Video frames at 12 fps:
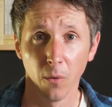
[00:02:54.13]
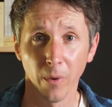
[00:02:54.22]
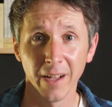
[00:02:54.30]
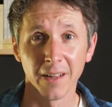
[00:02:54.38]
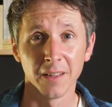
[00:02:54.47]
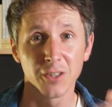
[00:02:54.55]

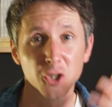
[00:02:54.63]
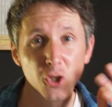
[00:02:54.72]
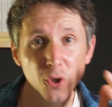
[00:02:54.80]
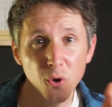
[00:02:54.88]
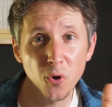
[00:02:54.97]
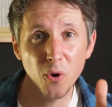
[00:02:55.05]
Well,
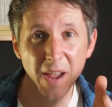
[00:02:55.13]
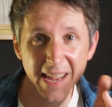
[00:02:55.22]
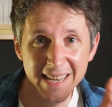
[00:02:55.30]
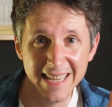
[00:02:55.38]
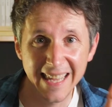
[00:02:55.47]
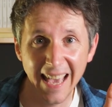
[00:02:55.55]
to
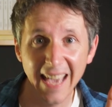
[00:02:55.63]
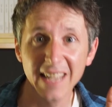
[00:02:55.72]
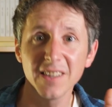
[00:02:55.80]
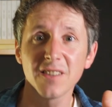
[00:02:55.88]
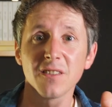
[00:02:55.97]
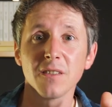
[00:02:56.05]

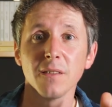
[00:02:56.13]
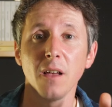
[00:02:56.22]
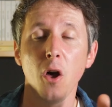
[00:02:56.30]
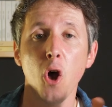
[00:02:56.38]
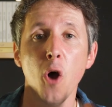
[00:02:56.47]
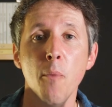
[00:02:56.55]
indicates
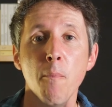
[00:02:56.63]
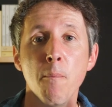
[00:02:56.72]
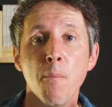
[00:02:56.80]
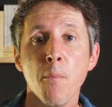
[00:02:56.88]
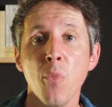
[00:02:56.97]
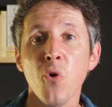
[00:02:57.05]
a
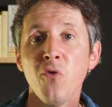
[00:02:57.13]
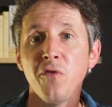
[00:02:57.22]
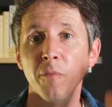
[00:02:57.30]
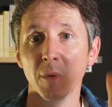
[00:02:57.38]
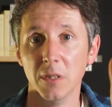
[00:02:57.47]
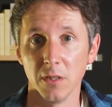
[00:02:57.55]

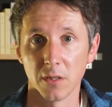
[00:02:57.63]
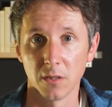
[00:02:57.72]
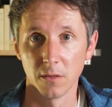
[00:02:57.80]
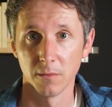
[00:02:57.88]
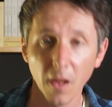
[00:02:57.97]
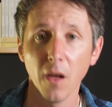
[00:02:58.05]

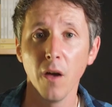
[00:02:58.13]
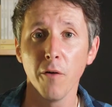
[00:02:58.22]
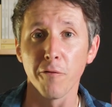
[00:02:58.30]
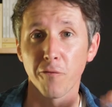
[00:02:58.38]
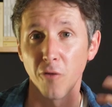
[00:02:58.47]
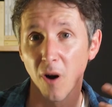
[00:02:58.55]
movement
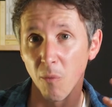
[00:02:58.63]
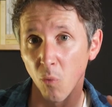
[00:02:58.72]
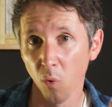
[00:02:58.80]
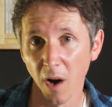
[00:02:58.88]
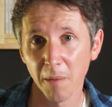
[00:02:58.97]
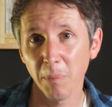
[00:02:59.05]

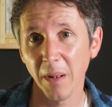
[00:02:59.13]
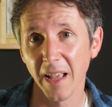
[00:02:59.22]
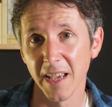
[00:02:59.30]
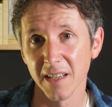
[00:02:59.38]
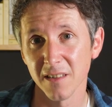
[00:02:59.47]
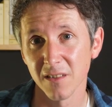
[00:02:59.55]
from one
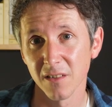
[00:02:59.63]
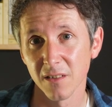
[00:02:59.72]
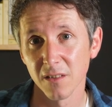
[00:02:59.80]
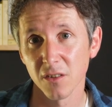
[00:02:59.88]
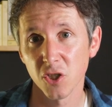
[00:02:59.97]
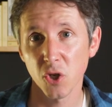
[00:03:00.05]

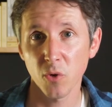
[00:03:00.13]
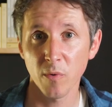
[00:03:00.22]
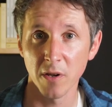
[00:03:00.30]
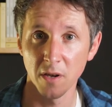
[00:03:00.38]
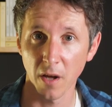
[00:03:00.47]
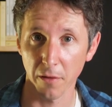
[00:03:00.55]
place
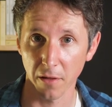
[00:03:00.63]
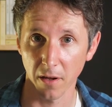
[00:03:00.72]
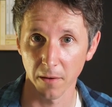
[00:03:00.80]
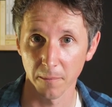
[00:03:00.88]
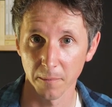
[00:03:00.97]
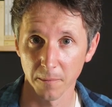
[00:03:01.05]
to another.